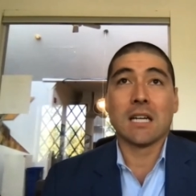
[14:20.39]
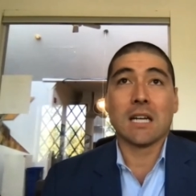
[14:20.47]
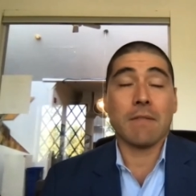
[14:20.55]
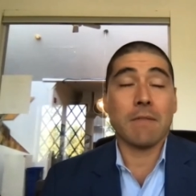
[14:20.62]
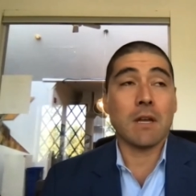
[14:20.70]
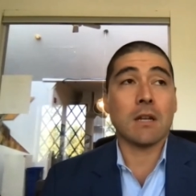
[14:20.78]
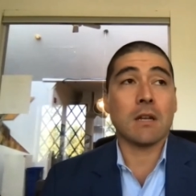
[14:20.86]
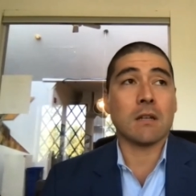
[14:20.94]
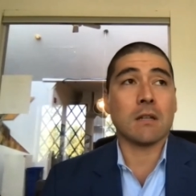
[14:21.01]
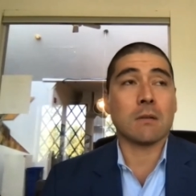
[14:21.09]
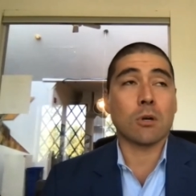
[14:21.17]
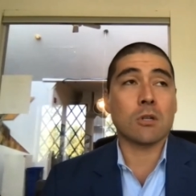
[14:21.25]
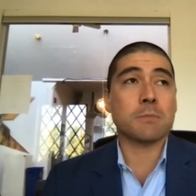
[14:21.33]
And then
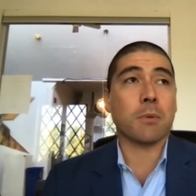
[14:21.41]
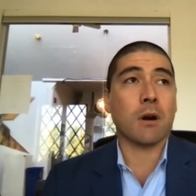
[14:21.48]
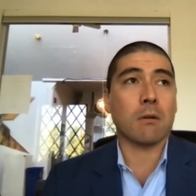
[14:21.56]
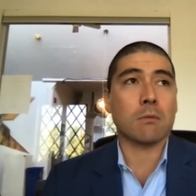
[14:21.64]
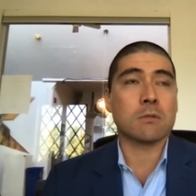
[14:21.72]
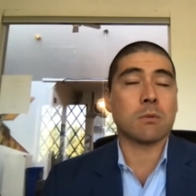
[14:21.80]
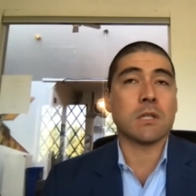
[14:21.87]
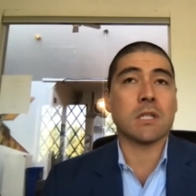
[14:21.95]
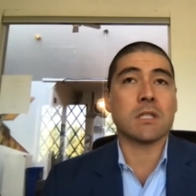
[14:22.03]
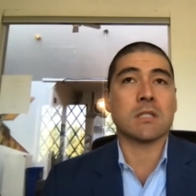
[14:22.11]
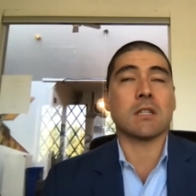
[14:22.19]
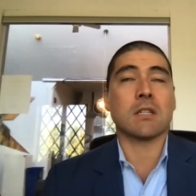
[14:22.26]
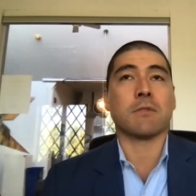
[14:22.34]
the worst part was when they
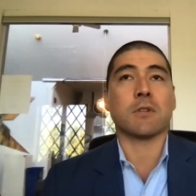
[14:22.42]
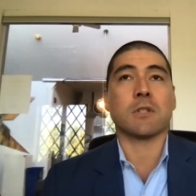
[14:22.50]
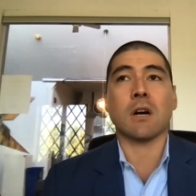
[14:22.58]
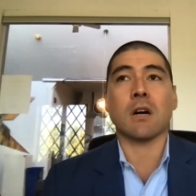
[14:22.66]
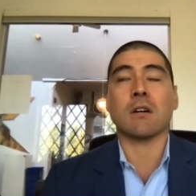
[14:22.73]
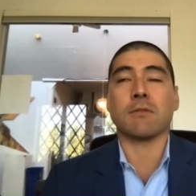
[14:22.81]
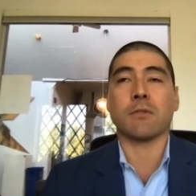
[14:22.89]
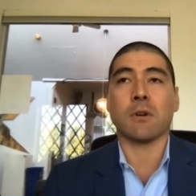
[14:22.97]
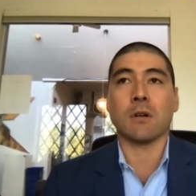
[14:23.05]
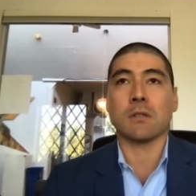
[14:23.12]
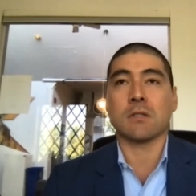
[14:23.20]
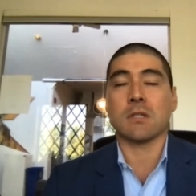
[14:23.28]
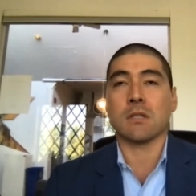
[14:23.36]
sent the
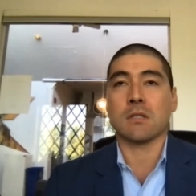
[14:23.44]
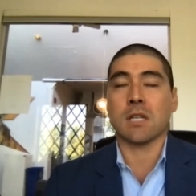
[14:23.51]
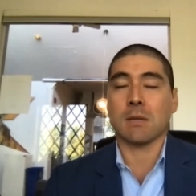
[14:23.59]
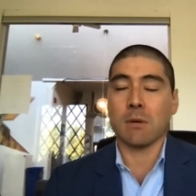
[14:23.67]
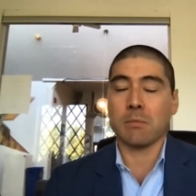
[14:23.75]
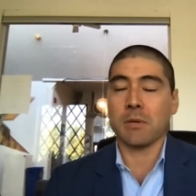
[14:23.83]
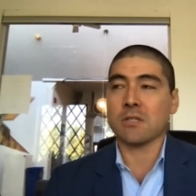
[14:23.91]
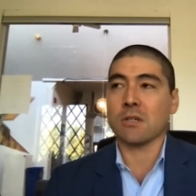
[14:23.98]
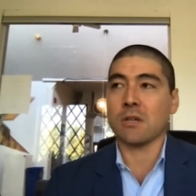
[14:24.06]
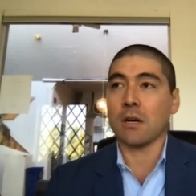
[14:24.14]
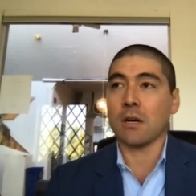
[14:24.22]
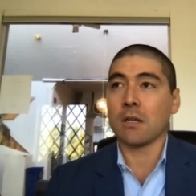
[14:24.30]
photographer to take my picture,